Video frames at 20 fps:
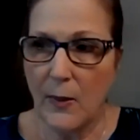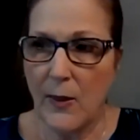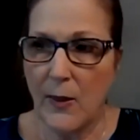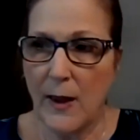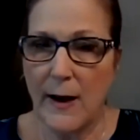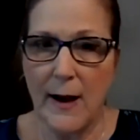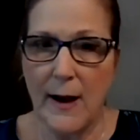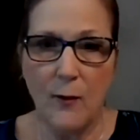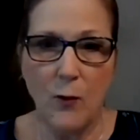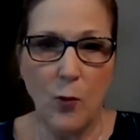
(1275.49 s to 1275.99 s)

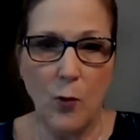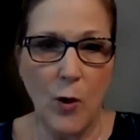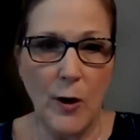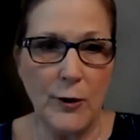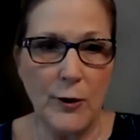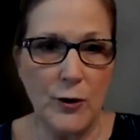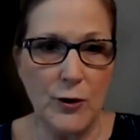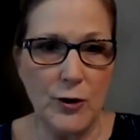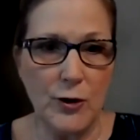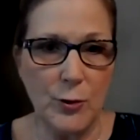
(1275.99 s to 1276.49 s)
that have
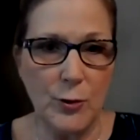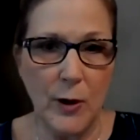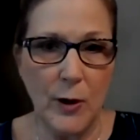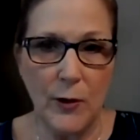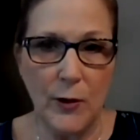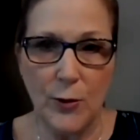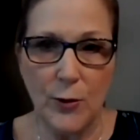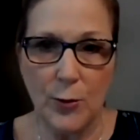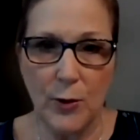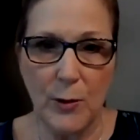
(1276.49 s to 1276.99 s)
one, two,
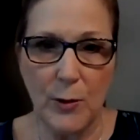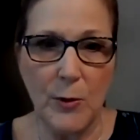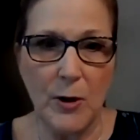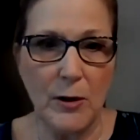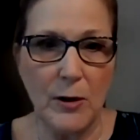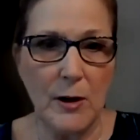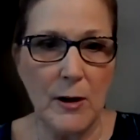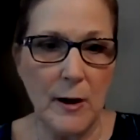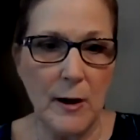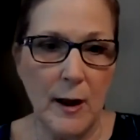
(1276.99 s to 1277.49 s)
and three
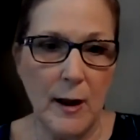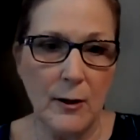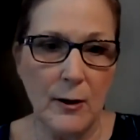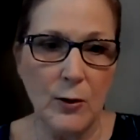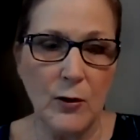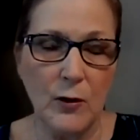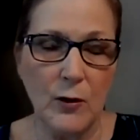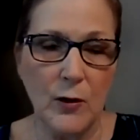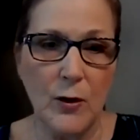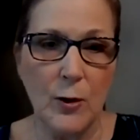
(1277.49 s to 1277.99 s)
million
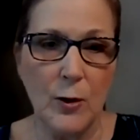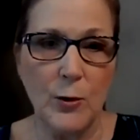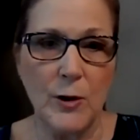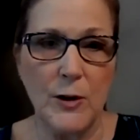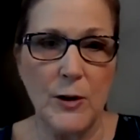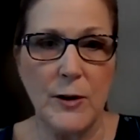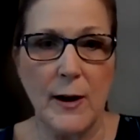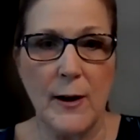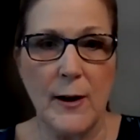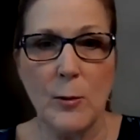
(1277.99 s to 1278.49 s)
dollars in their
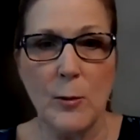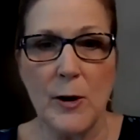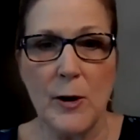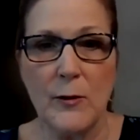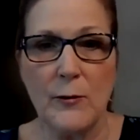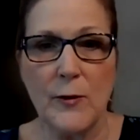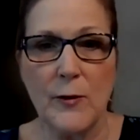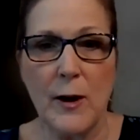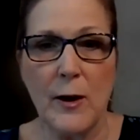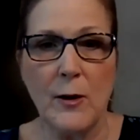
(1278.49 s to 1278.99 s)

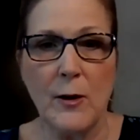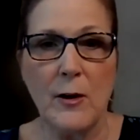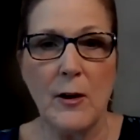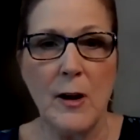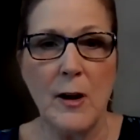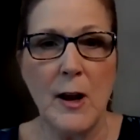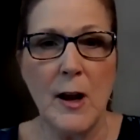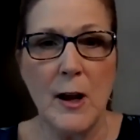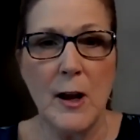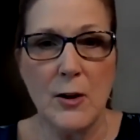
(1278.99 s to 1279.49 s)
retirement fund
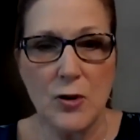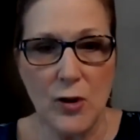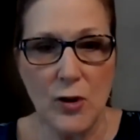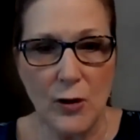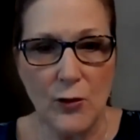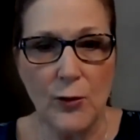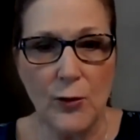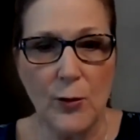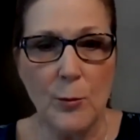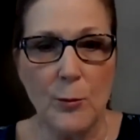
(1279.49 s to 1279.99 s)

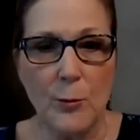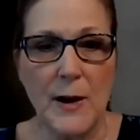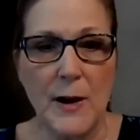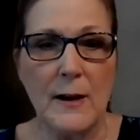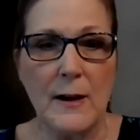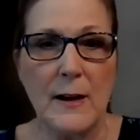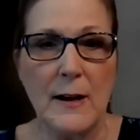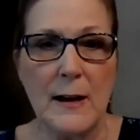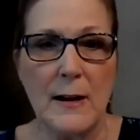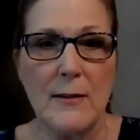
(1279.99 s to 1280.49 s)
just from
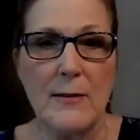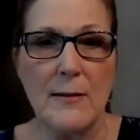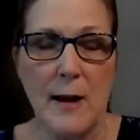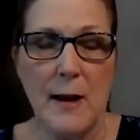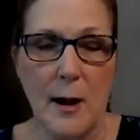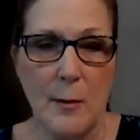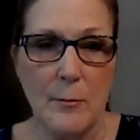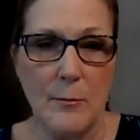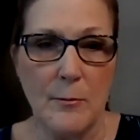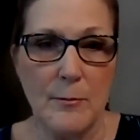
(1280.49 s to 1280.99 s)
being an
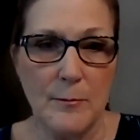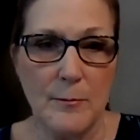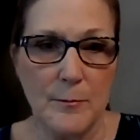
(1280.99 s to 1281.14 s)
ESOP.